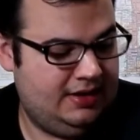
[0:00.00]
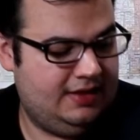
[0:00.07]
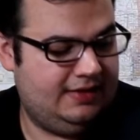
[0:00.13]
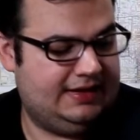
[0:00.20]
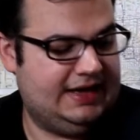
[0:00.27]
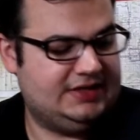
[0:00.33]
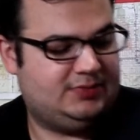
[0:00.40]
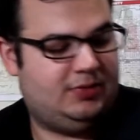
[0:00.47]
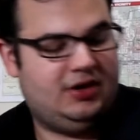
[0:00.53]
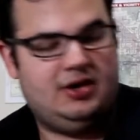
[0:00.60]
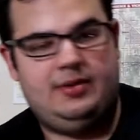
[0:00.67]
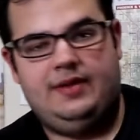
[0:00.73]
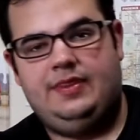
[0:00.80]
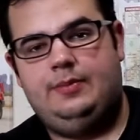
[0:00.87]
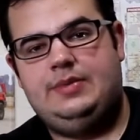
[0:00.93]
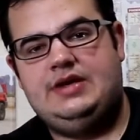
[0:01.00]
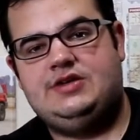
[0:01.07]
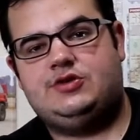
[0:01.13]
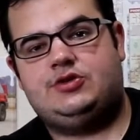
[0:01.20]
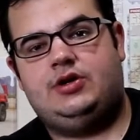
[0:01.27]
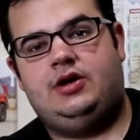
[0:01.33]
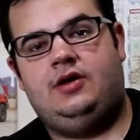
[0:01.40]
The nice part about the Peace
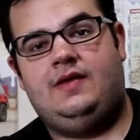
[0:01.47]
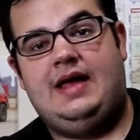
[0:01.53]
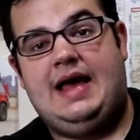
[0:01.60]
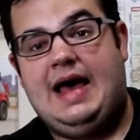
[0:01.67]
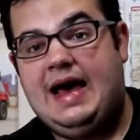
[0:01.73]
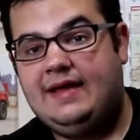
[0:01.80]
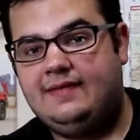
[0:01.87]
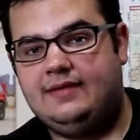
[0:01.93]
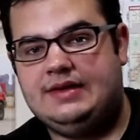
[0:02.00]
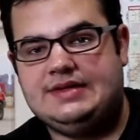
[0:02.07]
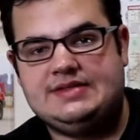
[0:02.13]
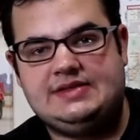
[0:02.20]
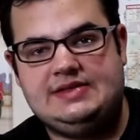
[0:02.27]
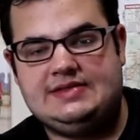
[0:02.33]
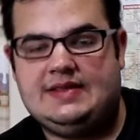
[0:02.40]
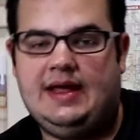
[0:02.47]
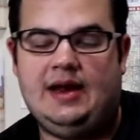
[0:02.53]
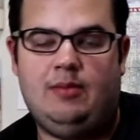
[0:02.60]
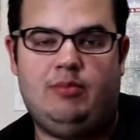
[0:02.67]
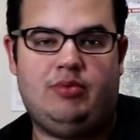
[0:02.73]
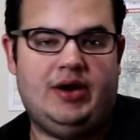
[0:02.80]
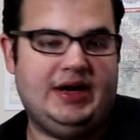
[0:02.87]
Trail Atlas is that
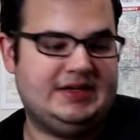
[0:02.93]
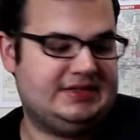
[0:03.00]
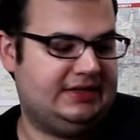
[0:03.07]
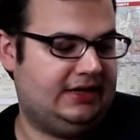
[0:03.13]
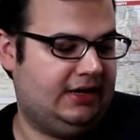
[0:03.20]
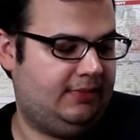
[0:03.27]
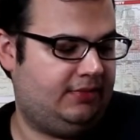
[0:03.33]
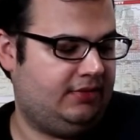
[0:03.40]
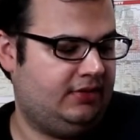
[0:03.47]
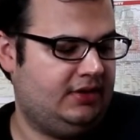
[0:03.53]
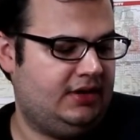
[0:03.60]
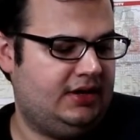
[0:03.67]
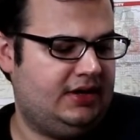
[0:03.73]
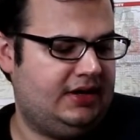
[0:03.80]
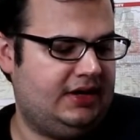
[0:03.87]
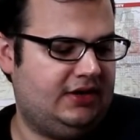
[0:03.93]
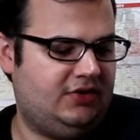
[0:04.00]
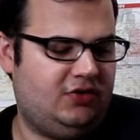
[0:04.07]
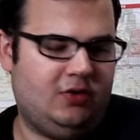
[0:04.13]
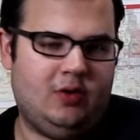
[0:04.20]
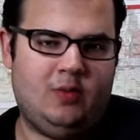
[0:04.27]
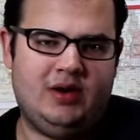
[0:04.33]
it breaks it up
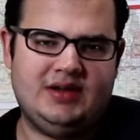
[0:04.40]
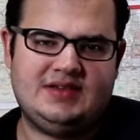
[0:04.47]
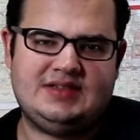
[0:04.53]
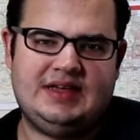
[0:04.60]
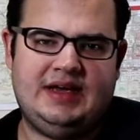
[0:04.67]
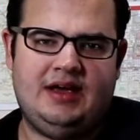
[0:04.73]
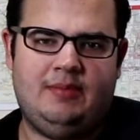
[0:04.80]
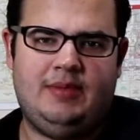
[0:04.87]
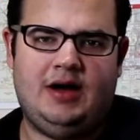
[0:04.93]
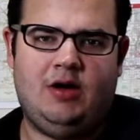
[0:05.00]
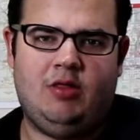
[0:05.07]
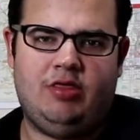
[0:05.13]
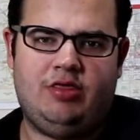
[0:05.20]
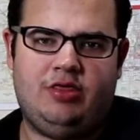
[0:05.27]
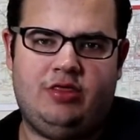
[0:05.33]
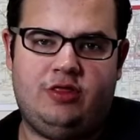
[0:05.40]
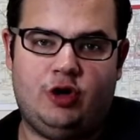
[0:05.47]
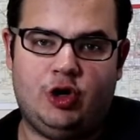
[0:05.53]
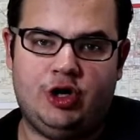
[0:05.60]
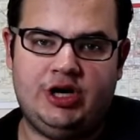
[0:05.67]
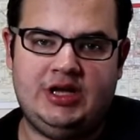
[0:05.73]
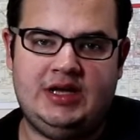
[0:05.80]
into, I want to say, about
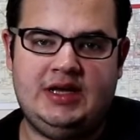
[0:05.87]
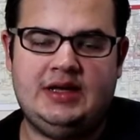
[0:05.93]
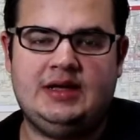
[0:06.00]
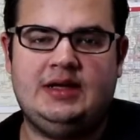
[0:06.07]
30